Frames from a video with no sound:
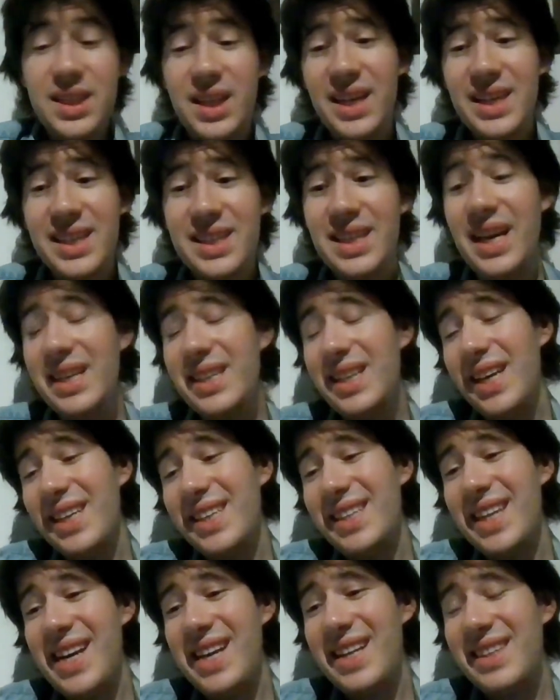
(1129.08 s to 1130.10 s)
I like
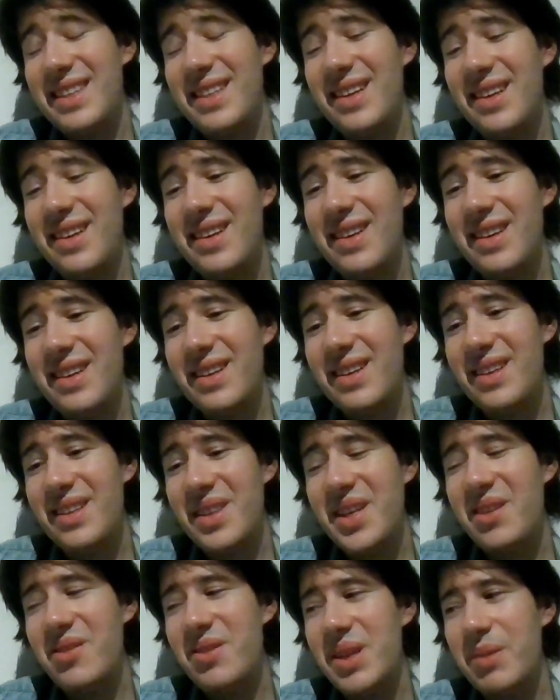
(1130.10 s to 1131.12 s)
that
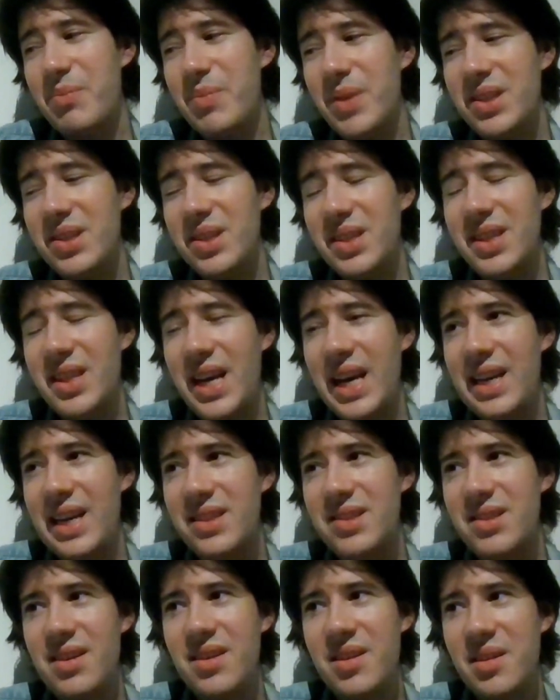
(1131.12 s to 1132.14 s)
theory because it
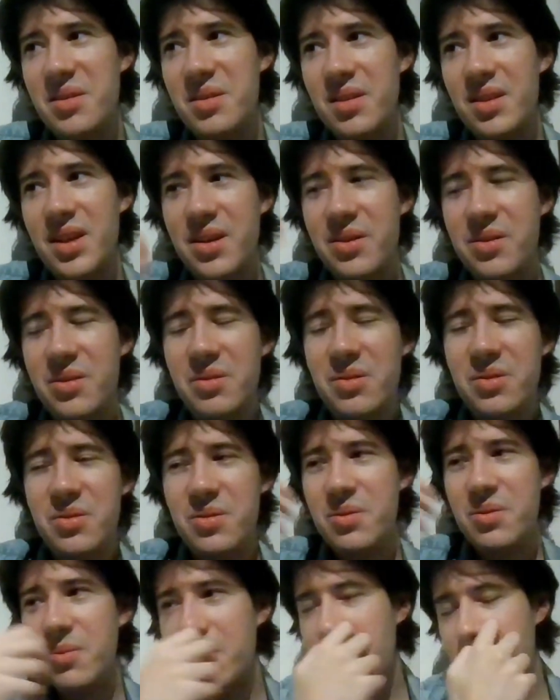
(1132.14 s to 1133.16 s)
adds another layer
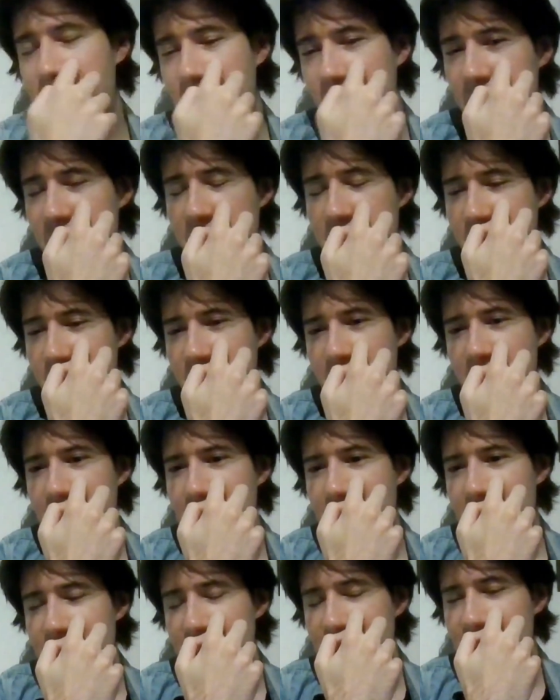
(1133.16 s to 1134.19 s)
to Walter,
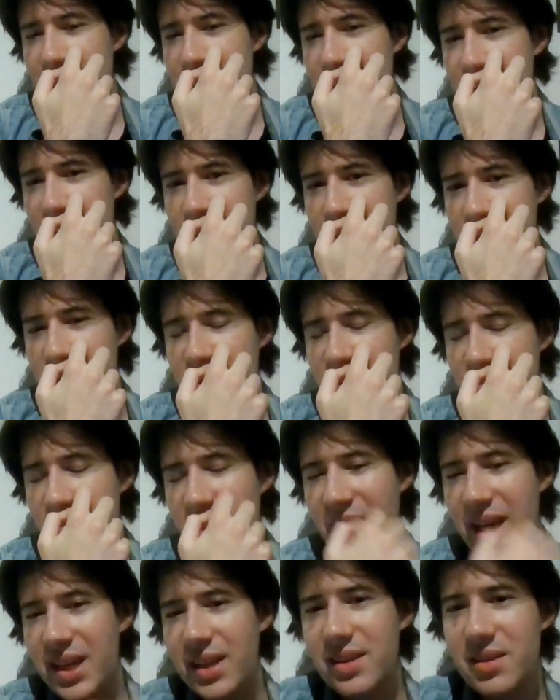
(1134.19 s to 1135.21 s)
that he's not just
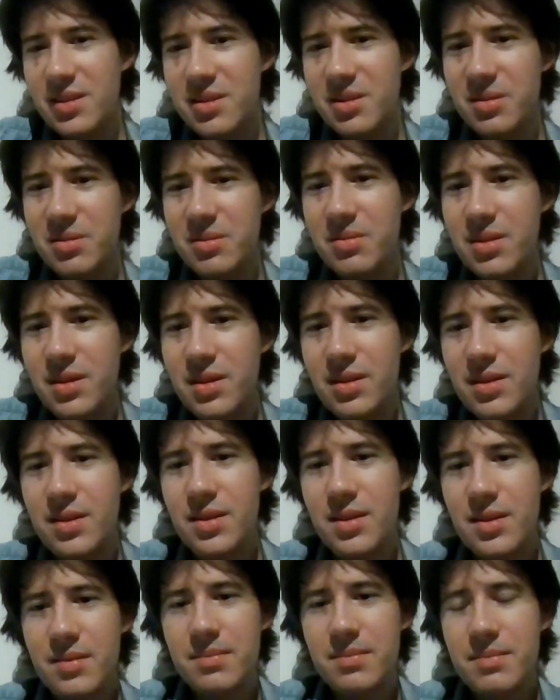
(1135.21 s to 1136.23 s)
mean to
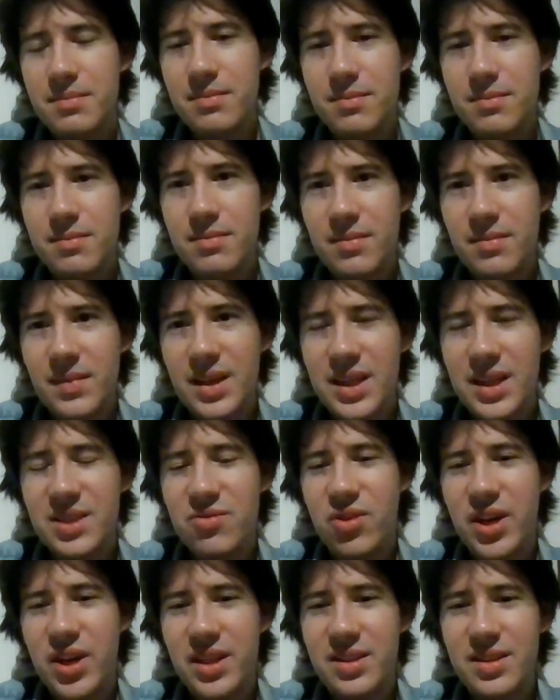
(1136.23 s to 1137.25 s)

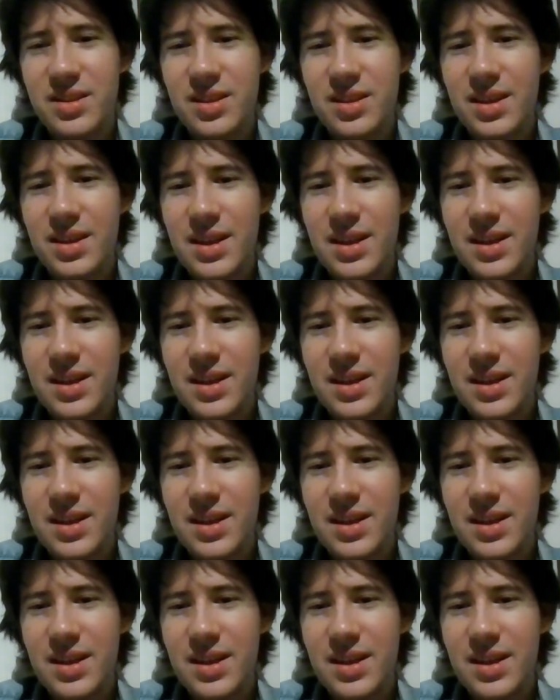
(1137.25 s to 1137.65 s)
his friend.